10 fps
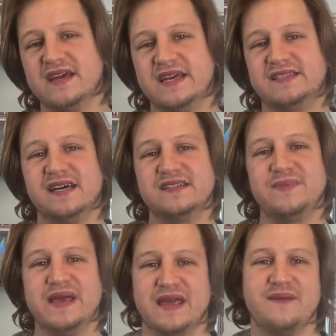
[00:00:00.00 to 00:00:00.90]
It does
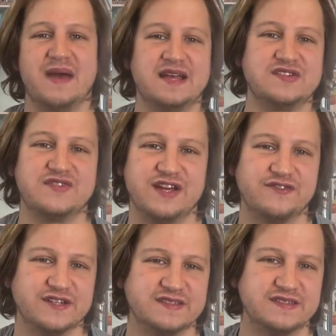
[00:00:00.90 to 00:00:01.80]
make a massive
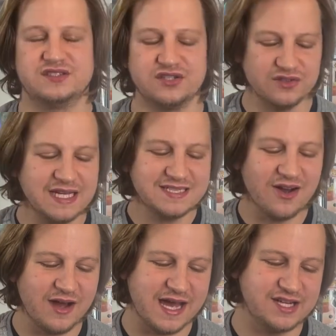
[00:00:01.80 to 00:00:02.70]
difference. So let's
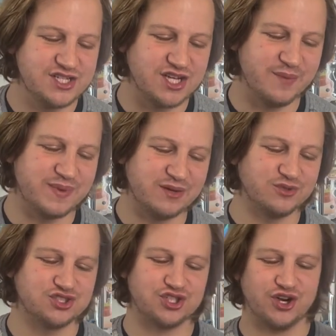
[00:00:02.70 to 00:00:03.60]
go ahead and jump in. We'll
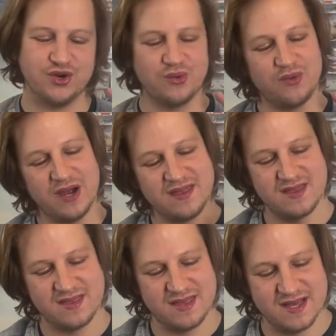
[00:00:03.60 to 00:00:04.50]
start
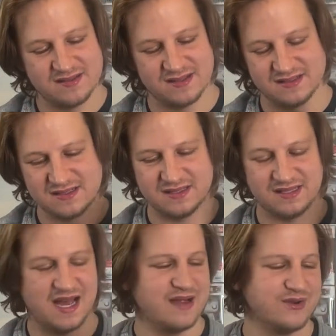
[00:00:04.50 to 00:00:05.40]
with this
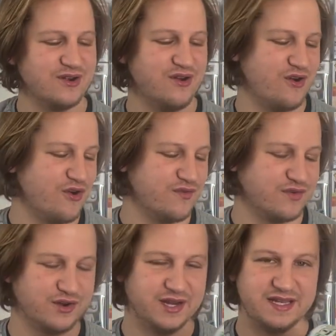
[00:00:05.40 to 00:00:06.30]
Slimer
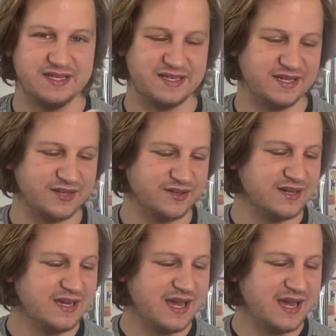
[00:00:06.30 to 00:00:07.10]
over here.